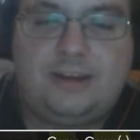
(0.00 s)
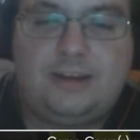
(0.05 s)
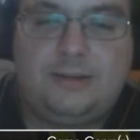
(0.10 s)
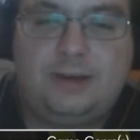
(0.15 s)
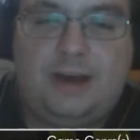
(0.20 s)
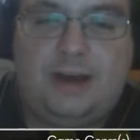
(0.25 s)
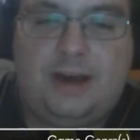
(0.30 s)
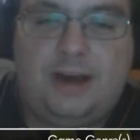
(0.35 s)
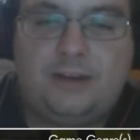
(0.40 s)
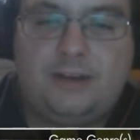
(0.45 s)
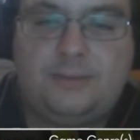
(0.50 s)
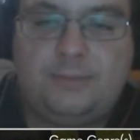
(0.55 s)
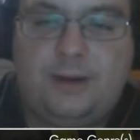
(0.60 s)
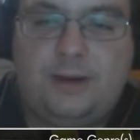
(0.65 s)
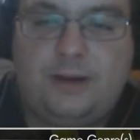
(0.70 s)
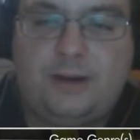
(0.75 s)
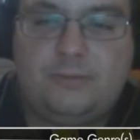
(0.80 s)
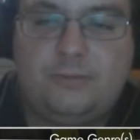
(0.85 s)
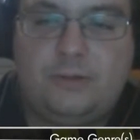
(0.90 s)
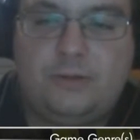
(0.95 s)
That's like the
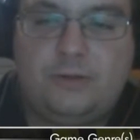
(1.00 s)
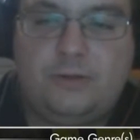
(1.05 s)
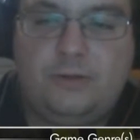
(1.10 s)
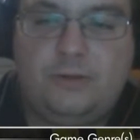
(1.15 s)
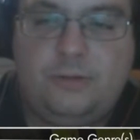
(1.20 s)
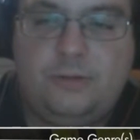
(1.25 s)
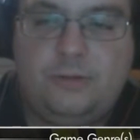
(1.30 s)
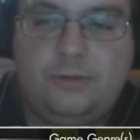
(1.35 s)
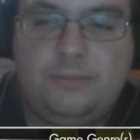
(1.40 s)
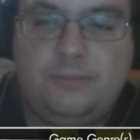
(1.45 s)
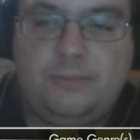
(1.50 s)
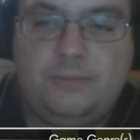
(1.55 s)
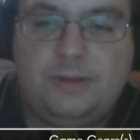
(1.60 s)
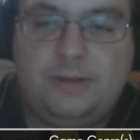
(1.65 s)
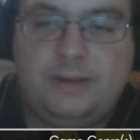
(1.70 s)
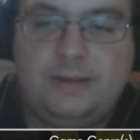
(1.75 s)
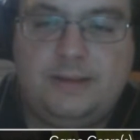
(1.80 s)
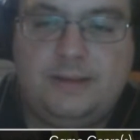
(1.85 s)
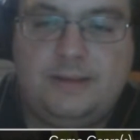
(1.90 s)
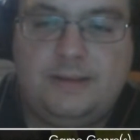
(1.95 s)
hardest part of World
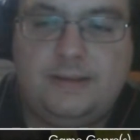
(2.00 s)
2.